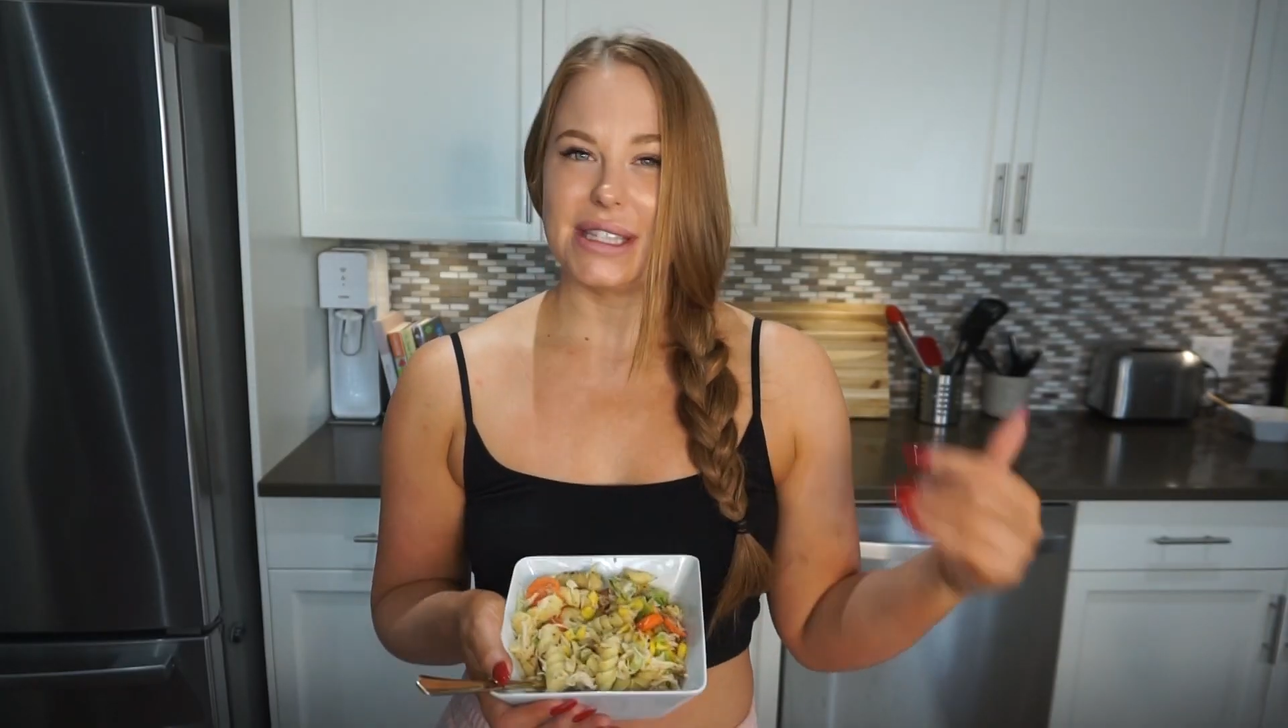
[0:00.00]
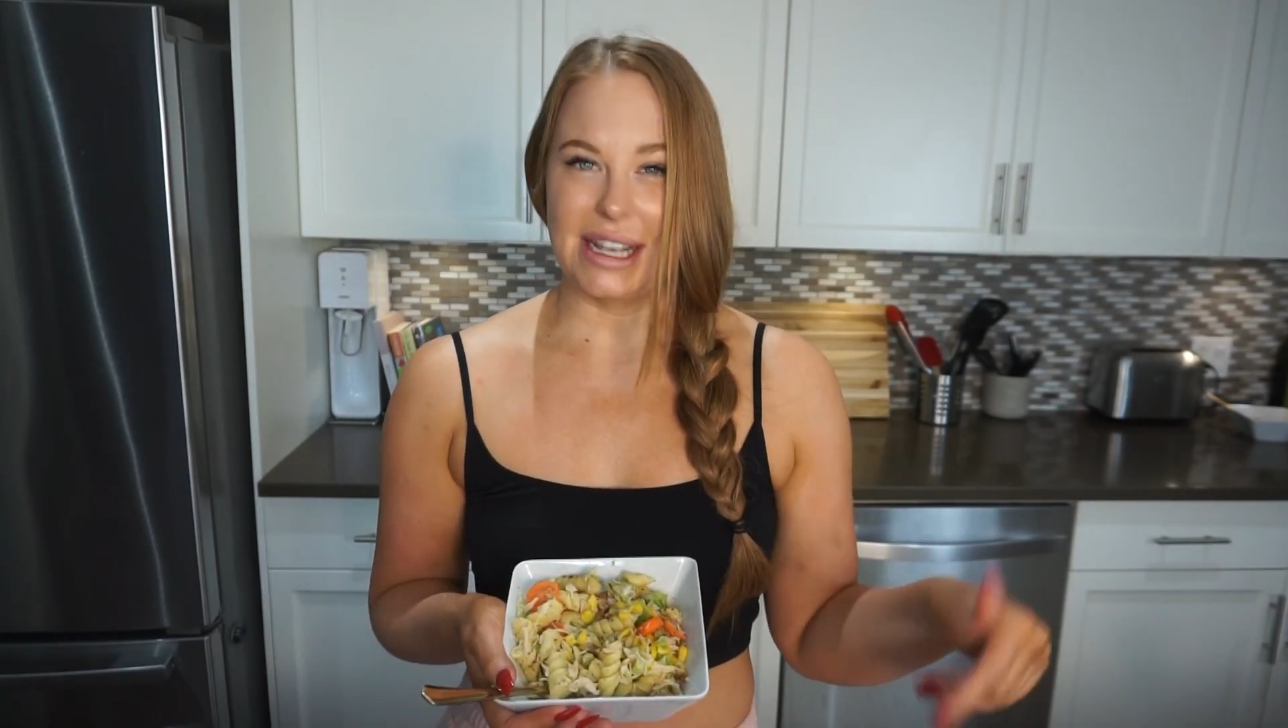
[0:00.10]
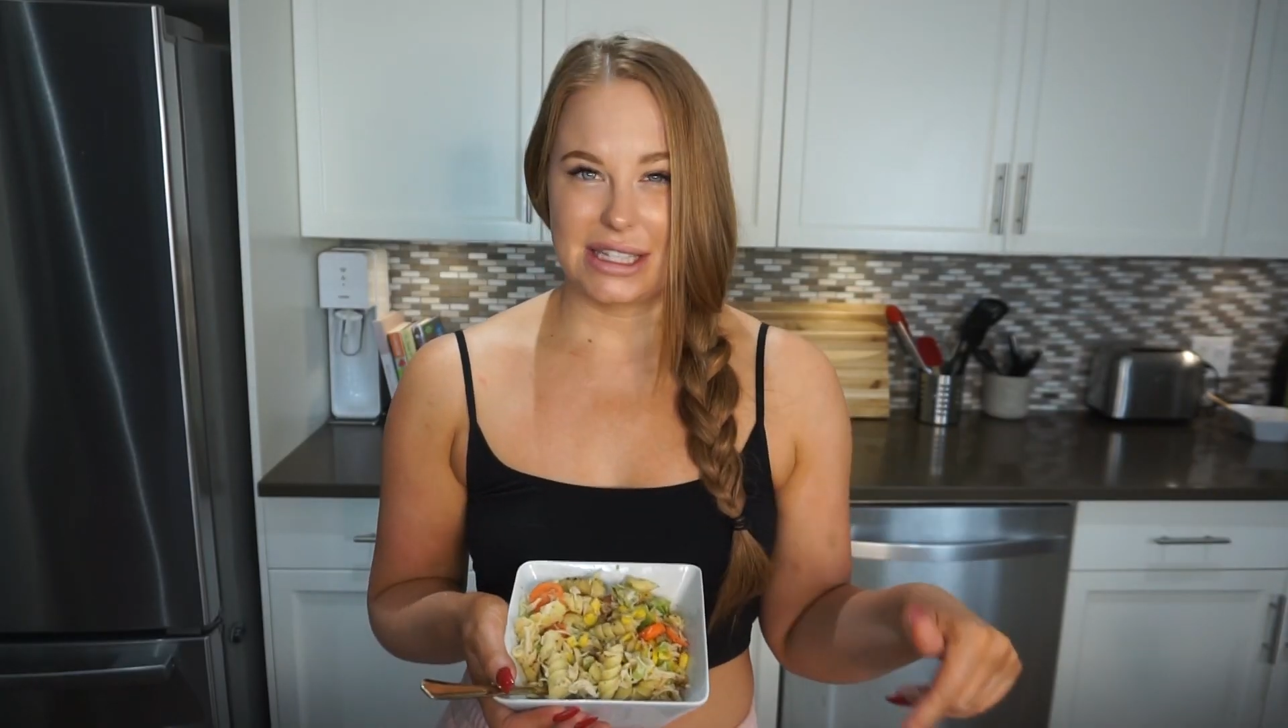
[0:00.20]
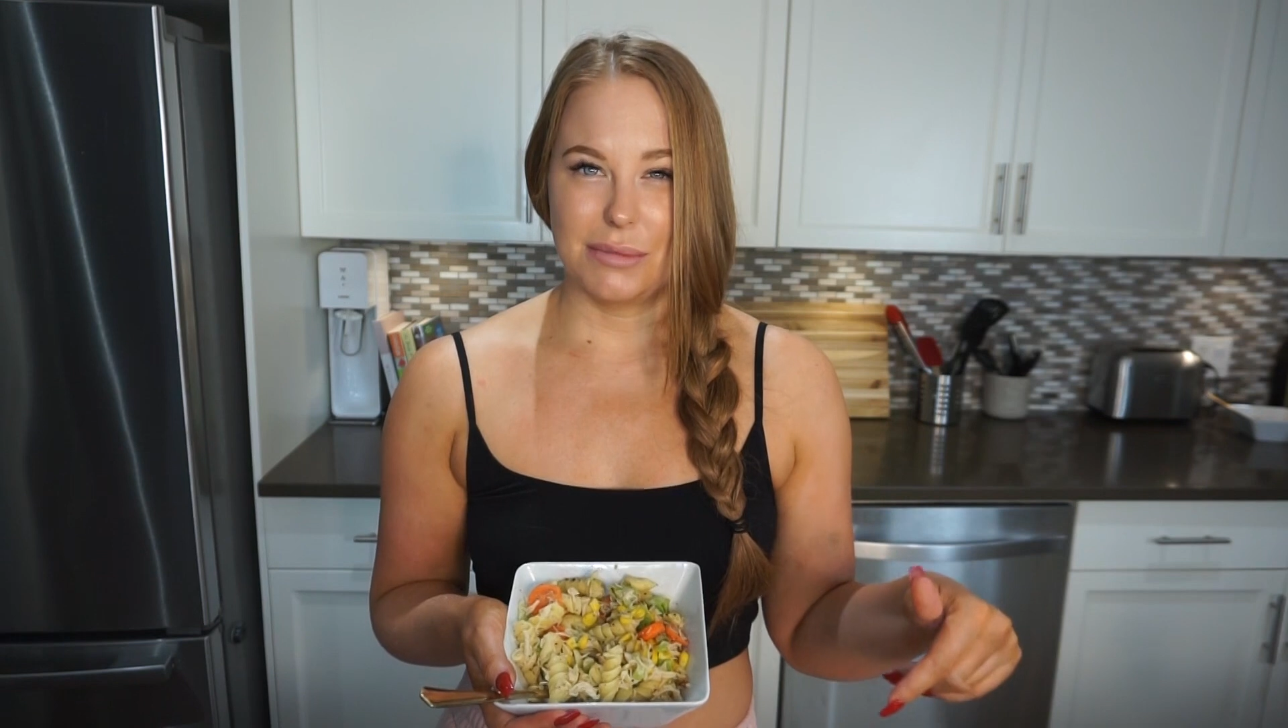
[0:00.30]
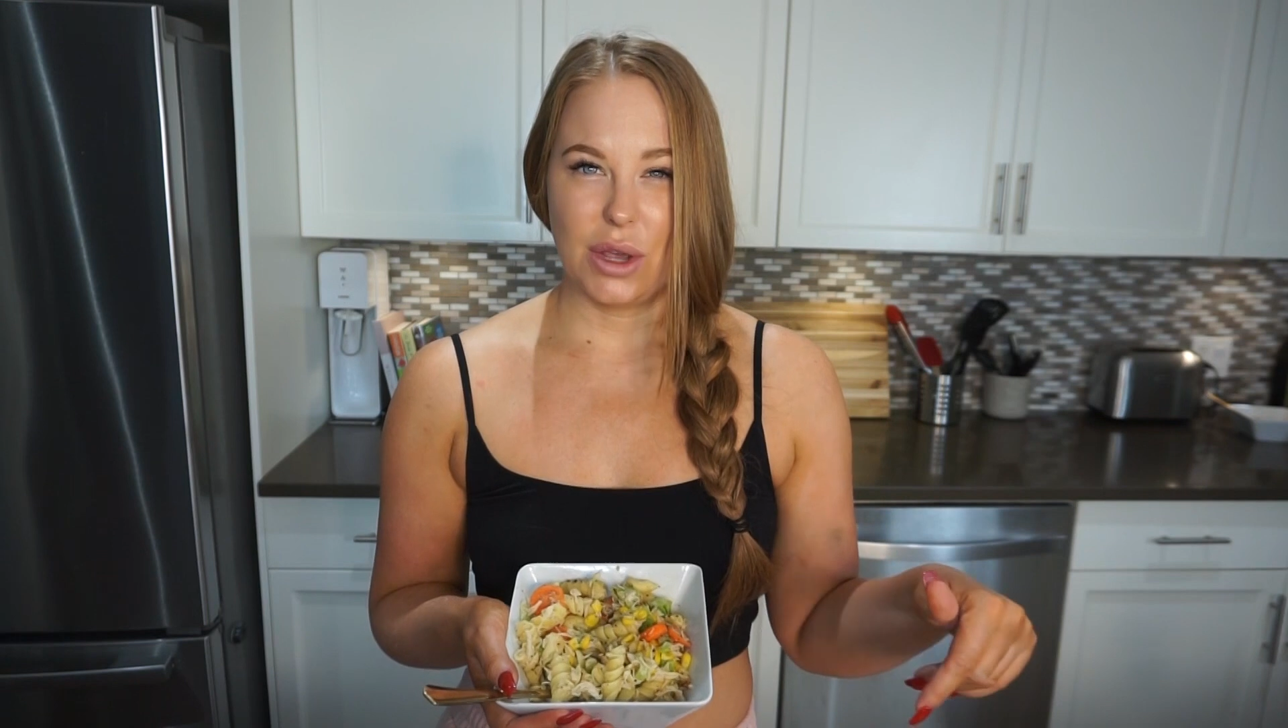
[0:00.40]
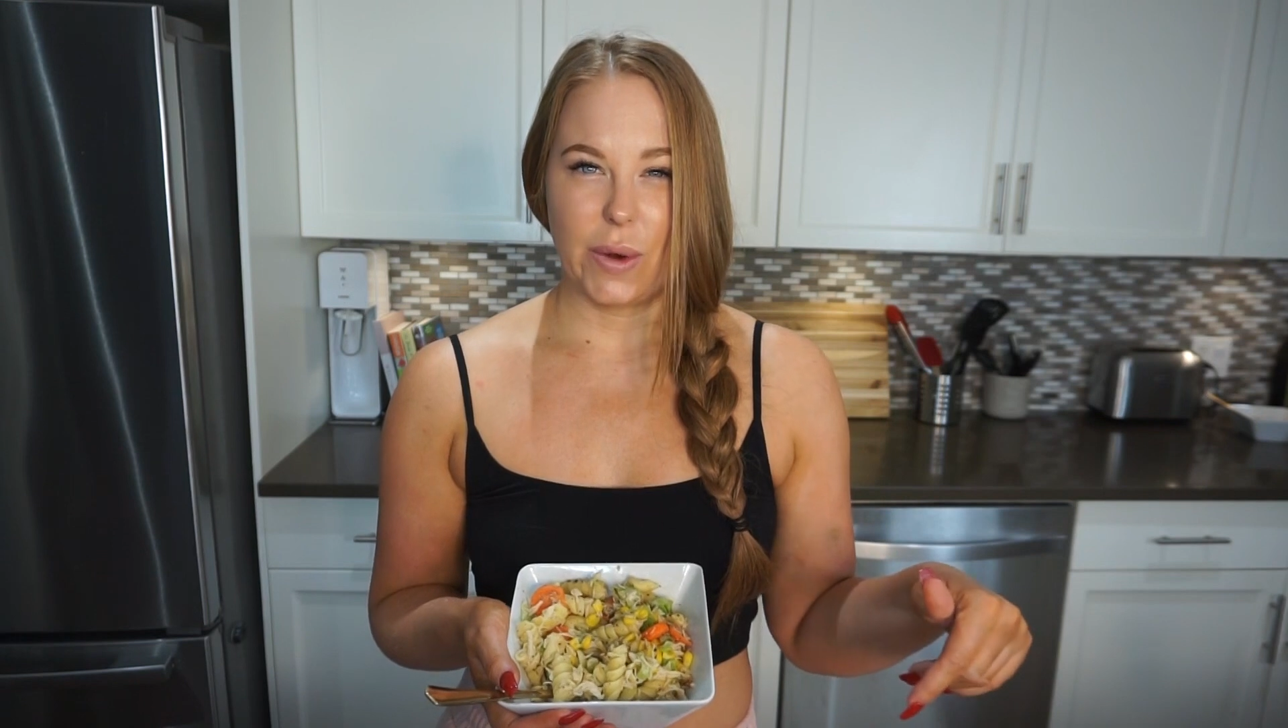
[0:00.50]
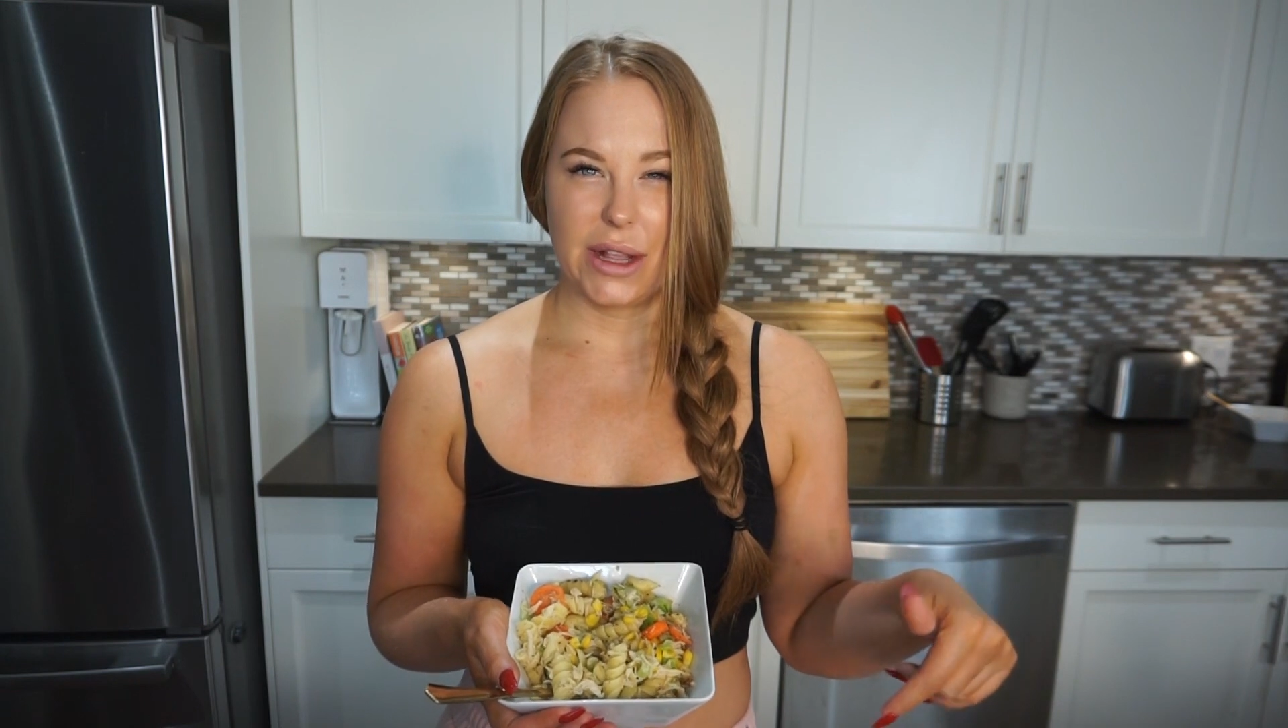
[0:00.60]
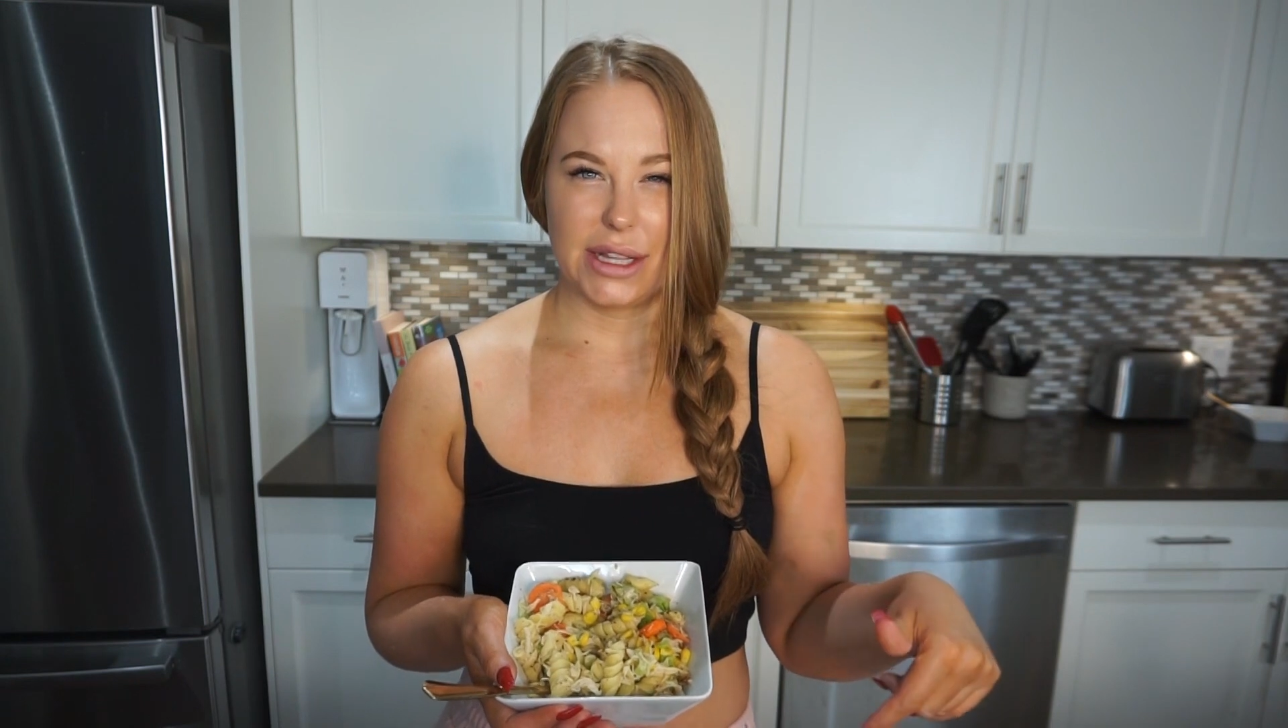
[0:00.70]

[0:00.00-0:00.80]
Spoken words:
sesame oil